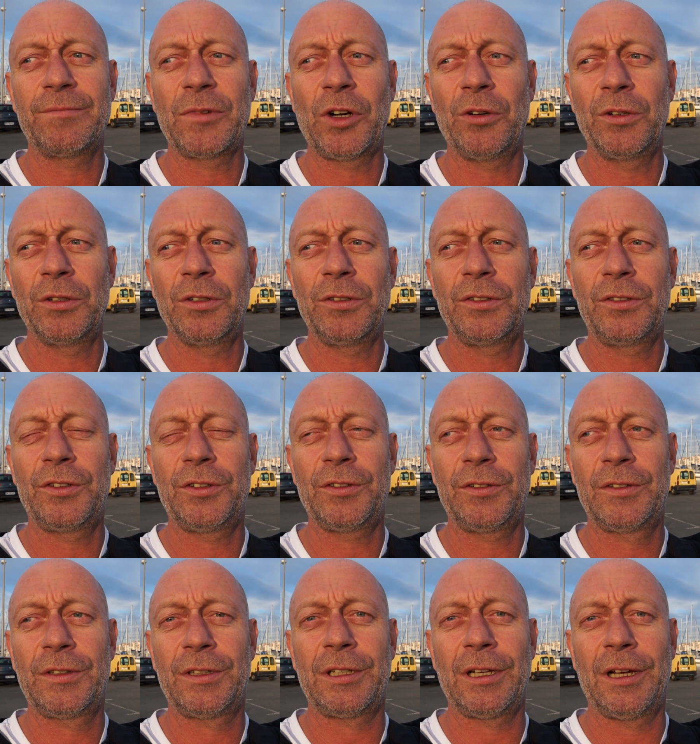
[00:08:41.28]
owners
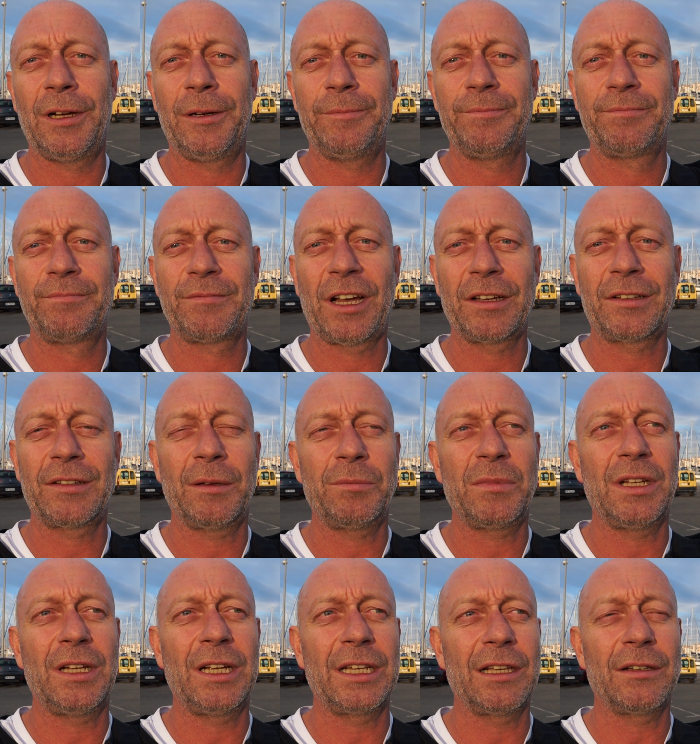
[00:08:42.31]
just
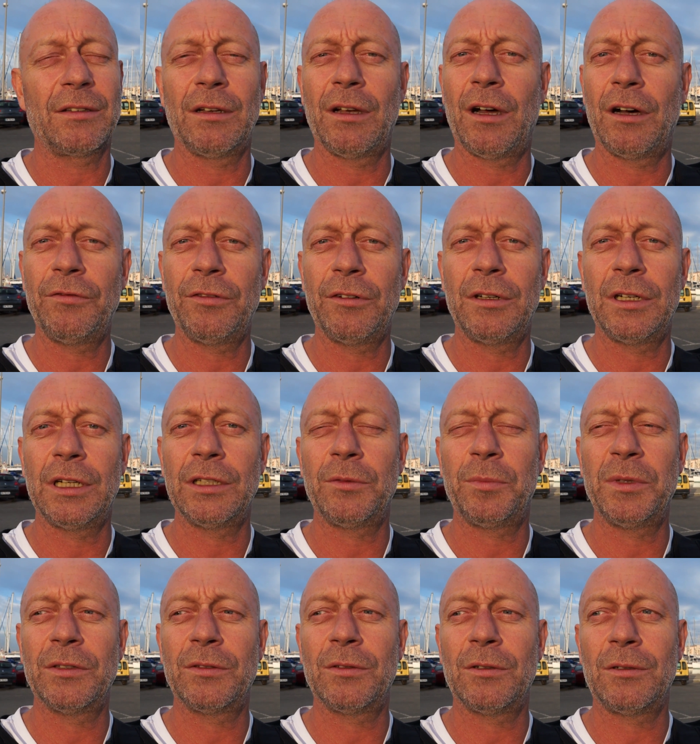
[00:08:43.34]
accepted, I guess, an offer, and it's
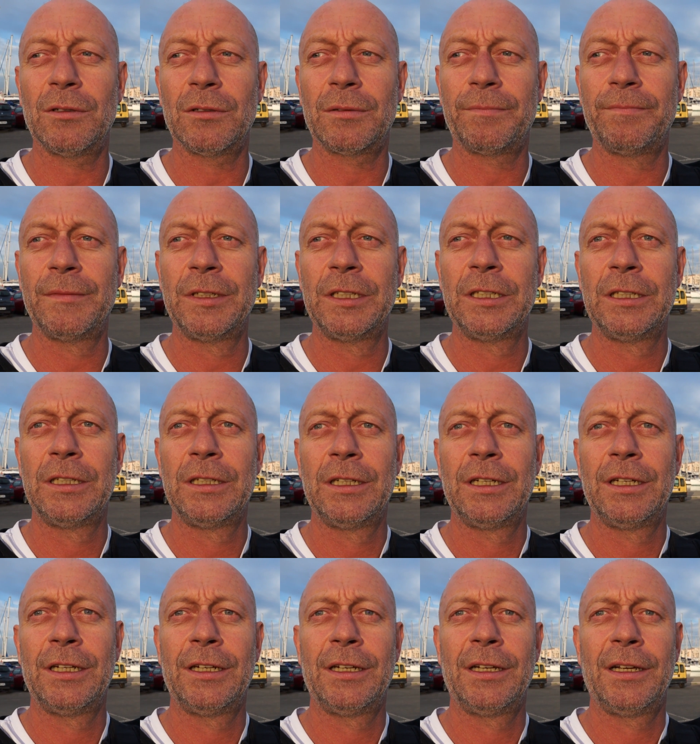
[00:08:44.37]
been sold.
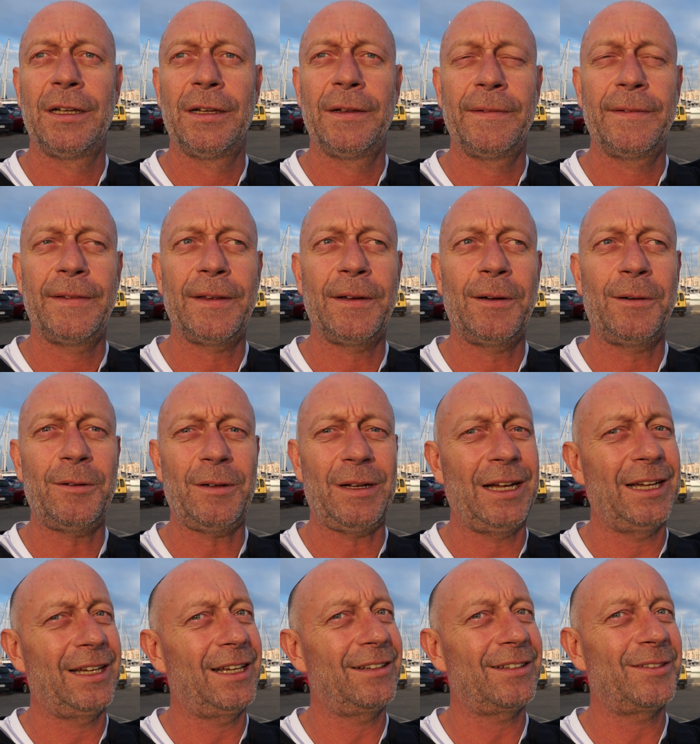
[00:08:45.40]
So
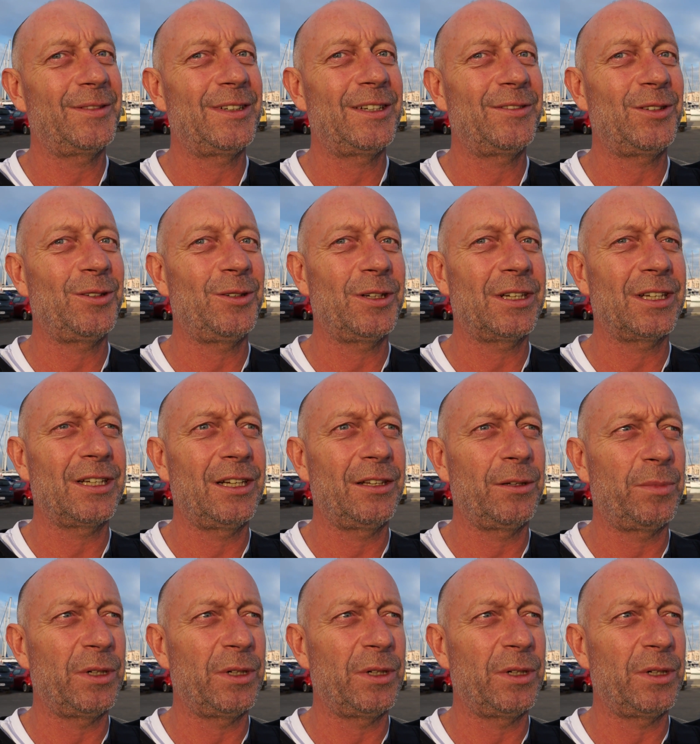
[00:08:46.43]
I guess I'm going to have to look at other